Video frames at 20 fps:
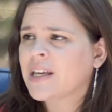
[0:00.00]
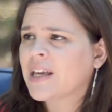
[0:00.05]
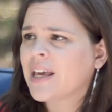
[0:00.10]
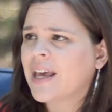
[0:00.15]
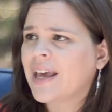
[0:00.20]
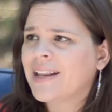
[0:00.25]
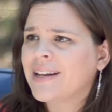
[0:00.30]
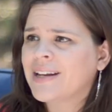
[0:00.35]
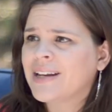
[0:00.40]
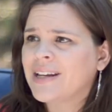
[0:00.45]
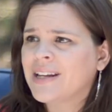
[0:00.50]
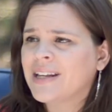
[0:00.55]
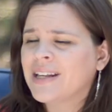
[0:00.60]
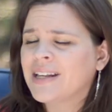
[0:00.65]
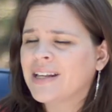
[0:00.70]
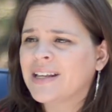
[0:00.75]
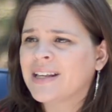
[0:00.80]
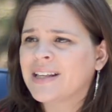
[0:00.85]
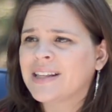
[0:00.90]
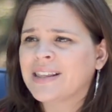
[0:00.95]
And
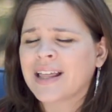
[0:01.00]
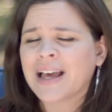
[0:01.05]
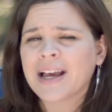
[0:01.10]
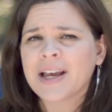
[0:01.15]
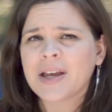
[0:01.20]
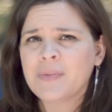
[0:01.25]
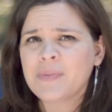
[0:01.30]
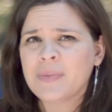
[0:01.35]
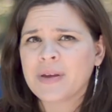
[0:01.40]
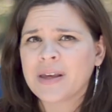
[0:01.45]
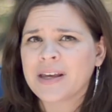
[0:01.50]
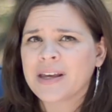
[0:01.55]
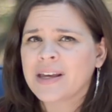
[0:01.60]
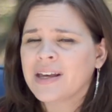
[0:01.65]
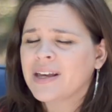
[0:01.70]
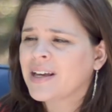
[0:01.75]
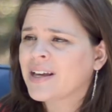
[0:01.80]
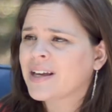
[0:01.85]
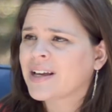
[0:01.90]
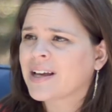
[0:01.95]
that can be
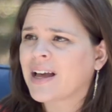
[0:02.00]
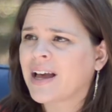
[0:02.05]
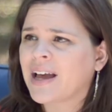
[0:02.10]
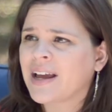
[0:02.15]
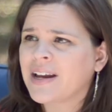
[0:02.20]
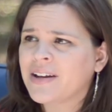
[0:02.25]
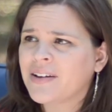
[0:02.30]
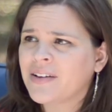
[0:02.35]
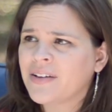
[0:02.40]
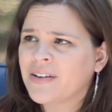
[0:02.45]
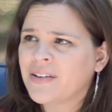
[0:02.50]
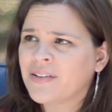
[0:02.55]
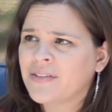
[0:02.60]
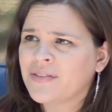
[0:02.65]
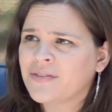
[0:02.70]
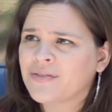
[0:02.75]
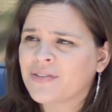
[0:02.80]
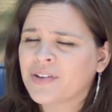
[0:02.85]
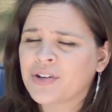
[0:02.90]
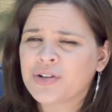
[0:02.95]
kind
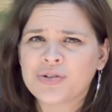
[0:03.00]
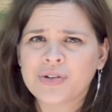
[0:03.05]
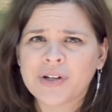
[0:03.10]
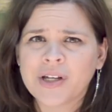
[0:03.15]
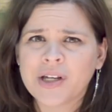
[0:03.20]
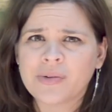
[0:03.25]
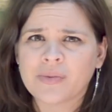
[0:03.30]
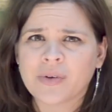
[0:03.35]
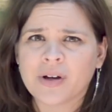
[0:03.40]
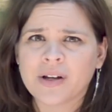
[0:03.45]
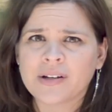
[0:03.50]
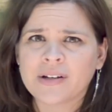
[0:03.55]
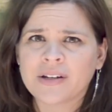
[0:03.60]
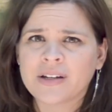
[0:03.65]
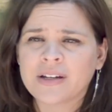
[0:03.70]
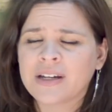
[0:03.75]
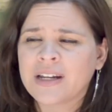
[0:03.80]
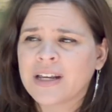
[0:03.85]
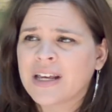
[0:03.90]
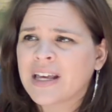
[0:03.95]
of a tricky one.
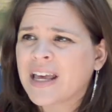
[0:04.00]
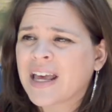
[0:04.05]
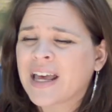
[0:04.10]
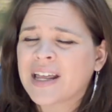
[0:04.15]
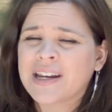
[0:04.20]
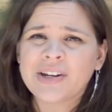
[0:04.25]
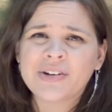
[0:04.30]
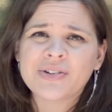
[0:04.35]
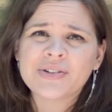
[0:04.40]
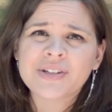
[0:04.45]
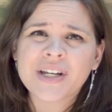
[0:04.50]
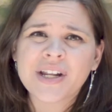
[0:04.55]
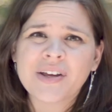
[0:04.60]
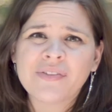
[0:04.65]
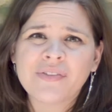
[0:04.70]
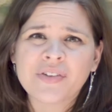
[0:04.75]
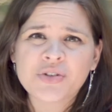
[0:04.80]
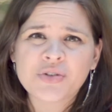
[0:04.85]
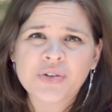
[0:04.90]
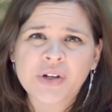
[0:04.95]
And here's an
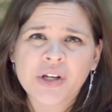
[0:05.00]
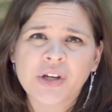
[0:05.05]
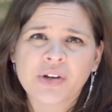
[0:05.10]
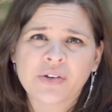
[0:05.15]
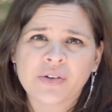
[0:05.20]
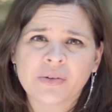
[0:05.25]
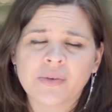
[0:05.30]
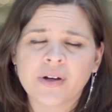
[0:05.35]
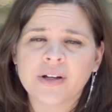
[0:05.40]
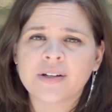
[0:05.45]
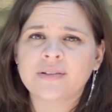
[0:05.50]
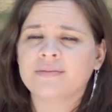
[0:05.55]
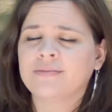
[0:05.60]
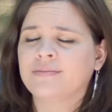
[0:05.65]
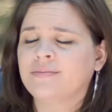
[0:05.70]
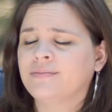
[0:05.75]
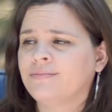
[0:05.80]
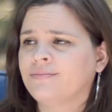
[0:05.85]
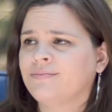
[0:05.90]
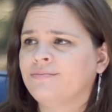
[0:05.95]
even trickier one.
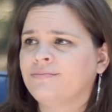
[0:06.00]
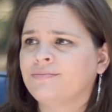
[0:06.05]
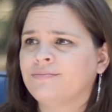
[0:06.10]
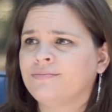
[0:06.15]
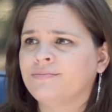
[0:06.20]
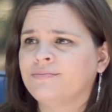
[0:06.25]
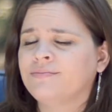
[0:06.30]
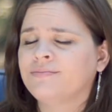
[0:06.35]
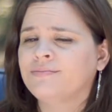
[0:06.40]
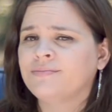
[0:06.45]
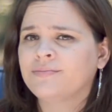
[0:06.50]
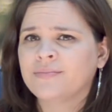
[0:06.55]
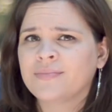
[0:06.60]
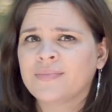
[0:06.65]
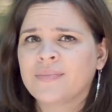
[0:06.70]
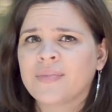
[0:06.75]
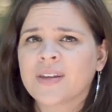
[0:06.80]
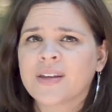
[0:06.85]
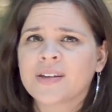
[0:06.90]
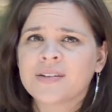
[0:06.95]

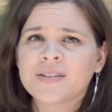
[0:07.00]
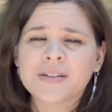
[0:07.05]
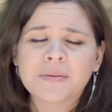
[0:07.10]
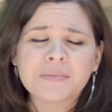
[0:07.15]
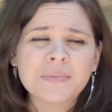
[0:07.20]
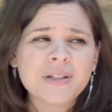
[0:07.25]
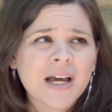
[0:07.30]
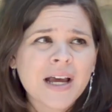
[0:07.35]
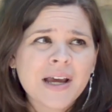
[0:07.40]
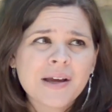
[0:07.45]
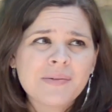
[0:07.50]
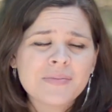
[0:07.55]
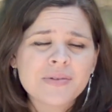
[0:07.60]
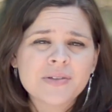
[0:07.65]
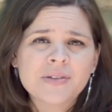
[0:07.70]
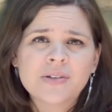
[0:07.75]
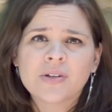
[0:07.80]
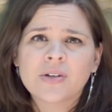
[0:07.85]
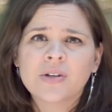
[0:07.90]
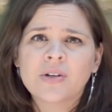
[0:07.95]

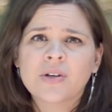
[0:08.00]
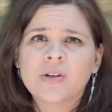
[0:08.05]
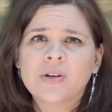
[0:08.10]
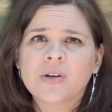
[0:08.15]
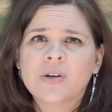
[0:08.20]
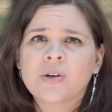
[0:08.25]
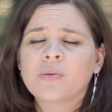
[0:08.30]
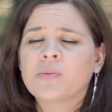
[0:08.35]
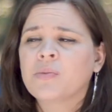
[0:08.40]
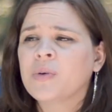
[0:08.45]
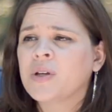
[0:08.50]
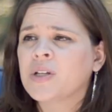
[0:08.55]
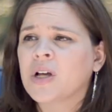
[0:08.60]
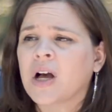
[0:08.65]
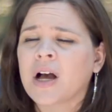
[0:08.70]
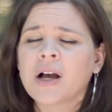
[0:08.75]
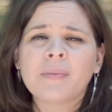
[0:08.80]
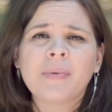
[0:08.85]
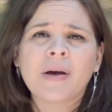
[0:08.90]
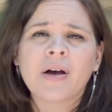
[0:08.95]
Sometimes we
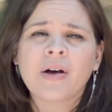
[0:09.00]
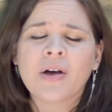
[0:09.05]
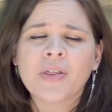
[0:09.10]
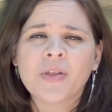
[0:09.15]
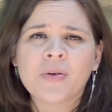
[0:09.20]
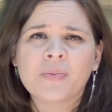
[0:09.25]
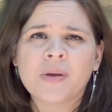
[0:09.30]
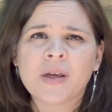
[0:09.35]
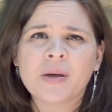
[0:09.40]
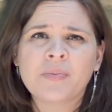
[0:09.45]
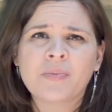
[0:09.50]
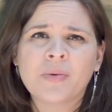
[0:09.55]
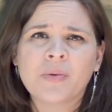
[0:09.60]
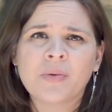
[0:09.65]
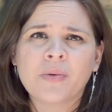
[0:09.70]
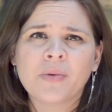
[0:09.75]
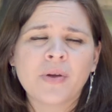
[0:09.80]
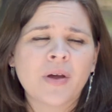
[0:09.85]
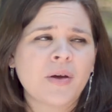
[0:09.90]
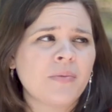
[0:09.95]
talk about other
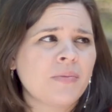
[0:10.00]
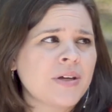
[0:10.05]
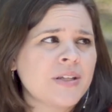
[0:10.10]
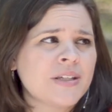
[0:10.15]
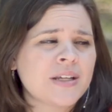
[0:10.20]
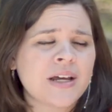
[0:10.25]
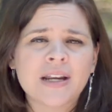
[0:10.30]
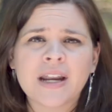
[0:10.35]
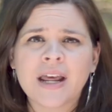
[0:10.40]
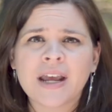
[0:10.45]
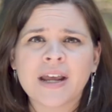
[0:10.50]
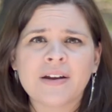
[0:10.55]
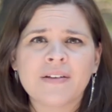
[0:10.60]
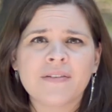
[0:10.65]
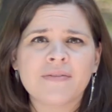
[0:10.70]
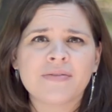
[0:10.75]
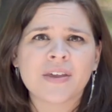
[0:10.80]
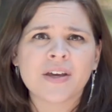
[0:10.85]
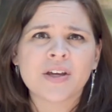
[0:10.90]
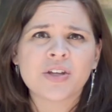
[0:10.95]
people and we say
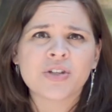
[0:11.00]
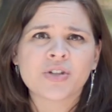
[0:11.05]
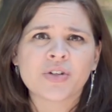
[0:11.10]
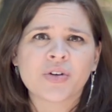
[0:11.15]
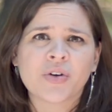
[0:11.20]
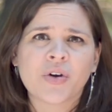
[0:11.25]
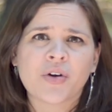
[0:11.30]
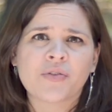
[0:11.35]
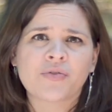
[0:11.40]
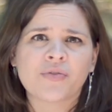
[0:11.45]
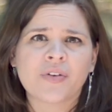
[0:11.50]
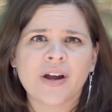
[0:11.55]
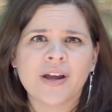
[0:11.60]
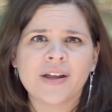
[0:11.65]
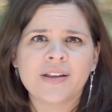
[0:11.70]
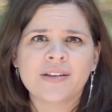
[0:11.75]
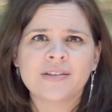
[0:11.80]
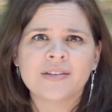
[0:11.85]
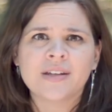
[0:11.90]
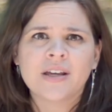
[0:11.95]
negative things to our
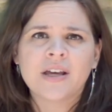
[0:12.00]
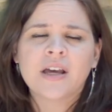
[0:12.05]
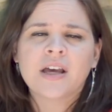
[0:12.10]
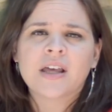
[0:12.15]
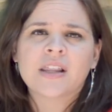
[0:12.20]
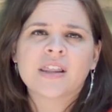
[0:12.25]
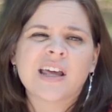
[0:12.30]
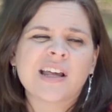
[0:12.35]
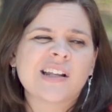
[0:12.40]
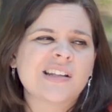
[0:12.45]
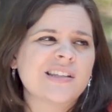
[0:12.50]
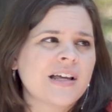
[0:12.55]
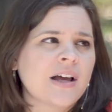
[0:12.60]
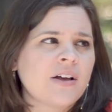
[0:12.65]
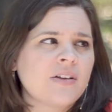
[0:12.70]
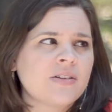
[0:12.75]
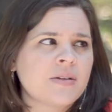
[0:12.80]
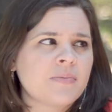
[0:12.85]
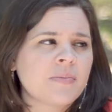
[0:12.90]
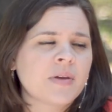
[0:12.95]
friends that
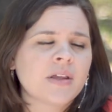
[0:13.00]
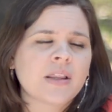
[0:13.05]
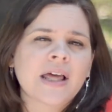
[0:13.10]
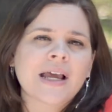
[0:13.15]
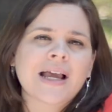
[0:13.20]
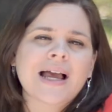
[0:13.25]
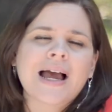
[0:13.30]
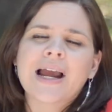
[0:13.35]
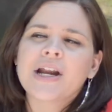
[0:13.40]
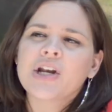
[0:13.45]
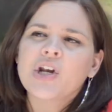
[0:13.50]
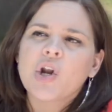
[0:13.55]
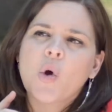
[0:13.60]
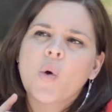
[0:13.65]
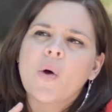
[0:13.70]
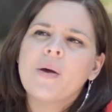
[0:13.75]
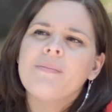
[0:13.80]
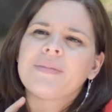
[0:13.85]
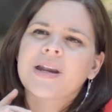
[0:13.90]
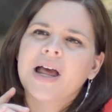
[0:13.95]
sound something like, I
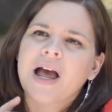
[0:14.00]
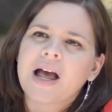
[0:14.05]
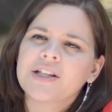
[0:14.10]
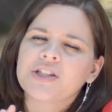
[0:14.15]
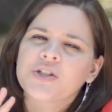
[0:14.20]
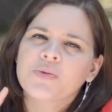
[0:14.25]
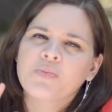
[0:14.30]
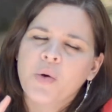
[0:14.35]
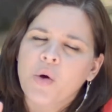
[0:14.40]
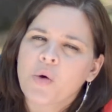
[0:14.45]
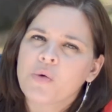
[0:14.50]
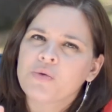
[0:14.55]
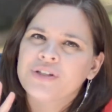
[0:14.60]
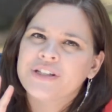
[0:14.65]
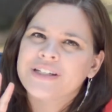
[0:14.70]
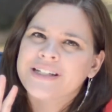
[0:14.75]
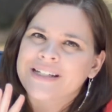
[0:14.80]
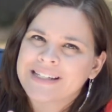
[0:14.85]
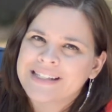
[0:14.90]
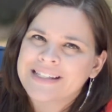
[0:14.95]
know I'm not
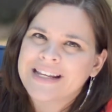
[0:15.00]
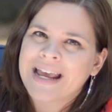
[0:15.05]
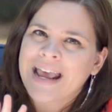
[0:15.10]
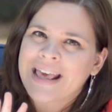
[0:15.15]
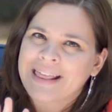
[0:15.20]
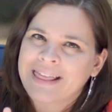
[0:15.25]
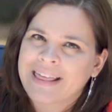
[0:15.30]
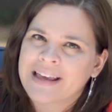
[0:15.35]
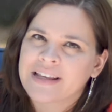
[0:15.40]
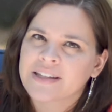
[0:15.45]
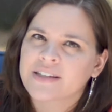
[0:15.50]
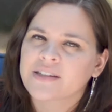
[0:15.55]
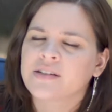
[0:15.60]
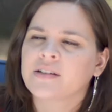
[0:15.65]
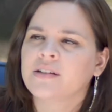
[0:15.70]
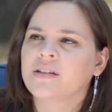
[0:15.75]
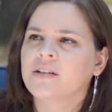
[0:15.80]
supposed to say this.